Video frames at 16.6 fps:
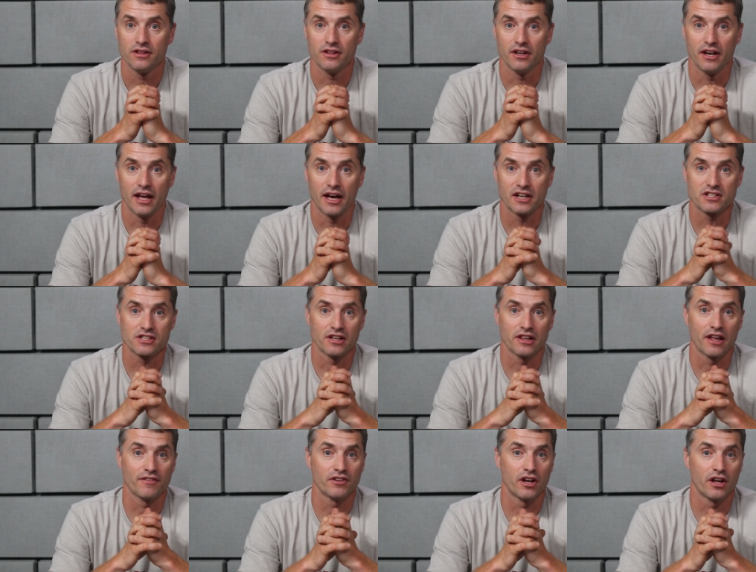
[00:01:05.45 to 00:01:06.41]
The next
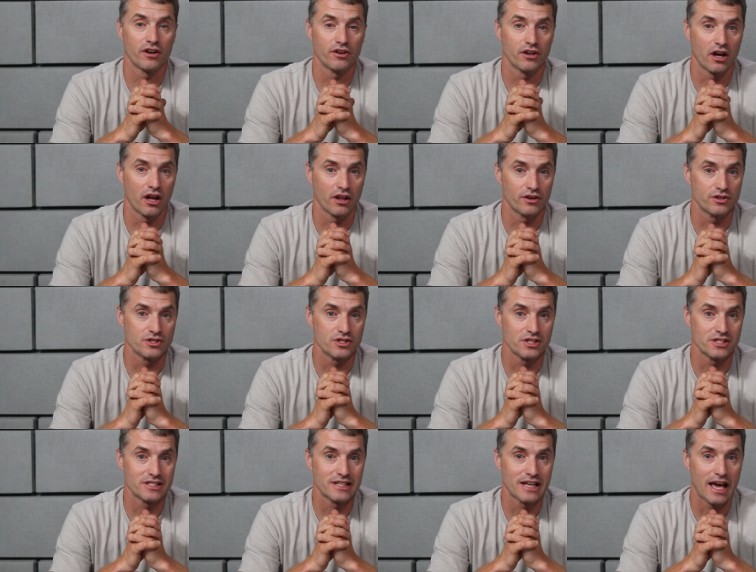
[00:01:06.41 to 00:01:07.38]
$1,100
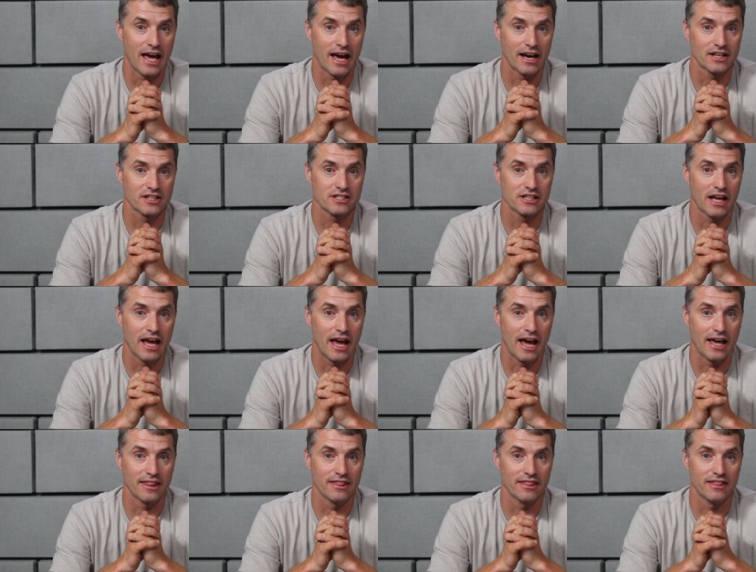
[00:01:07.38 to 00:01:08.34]
is taxed
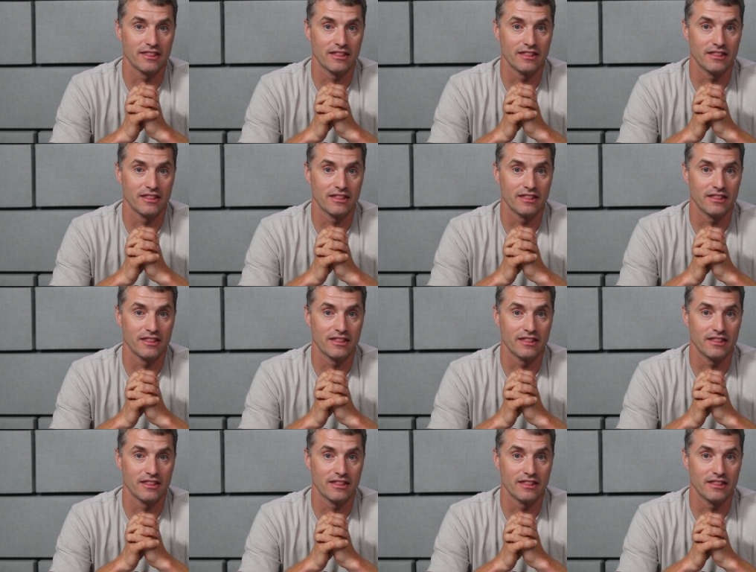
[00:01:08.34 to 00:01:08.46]
at